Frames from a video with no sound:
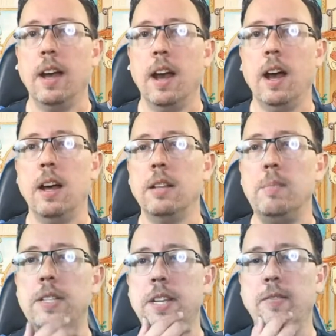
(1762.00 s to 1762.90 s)
Let
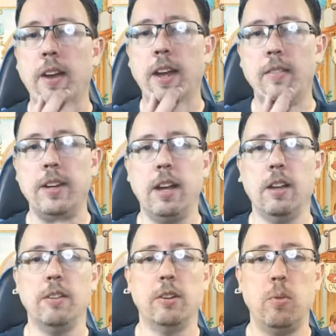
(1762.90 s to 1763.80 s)
me see if I have any
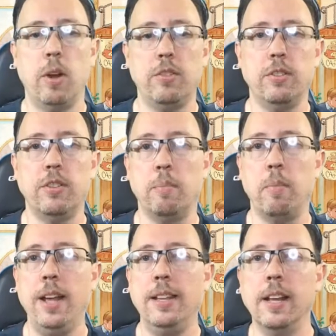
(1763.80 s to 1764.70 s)
other questions on
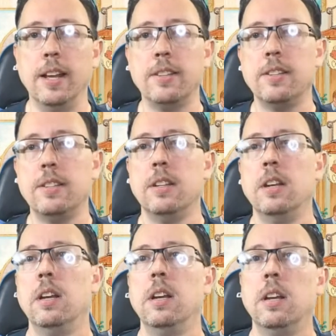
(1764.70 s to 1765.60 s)
my list.
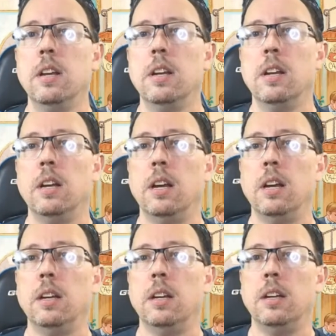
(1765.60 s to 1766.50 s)

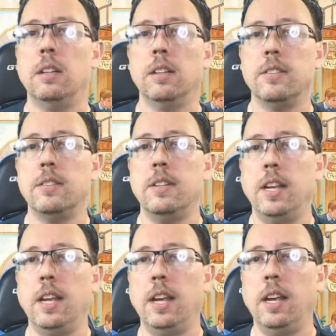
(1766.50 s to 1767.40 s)
Let's
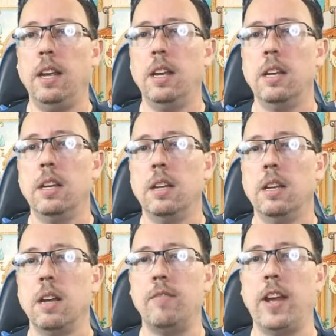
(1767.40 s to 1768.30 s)
see.
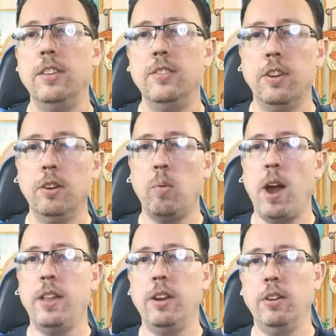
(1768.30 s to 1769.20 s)
I've answered
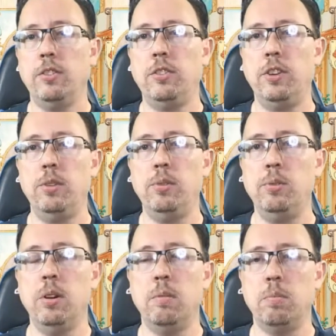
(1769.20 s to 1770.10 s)
why there's
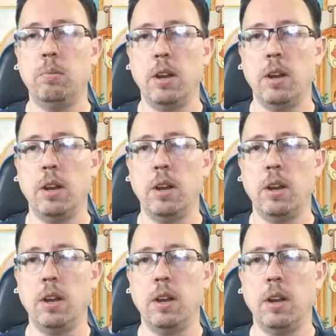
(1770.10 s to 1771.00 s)
2 bread
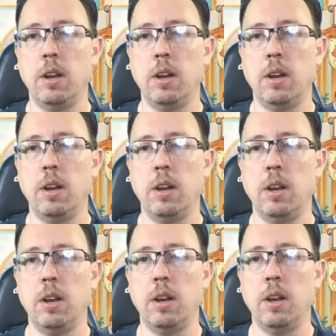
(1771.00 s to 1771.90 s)
plush, meat
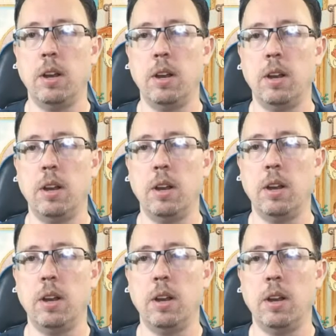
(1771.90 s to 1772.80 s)
plush, and art books.
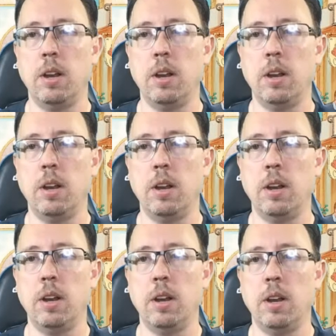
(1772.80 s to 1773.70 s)
That's because the first one
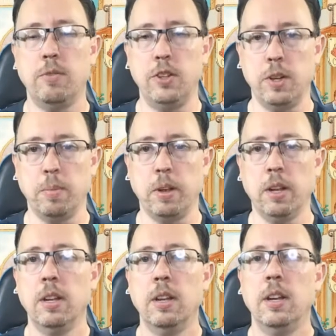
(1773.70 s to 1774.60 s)
is free
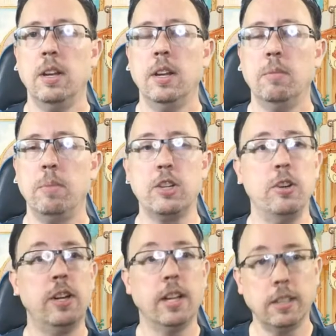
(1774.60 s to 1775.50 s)
shipping. Make
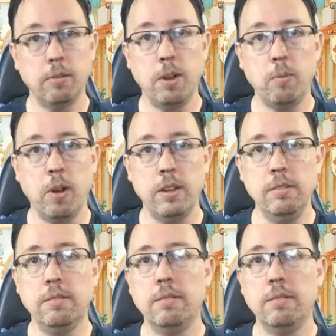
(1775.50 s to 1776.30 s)
sure you click the right one.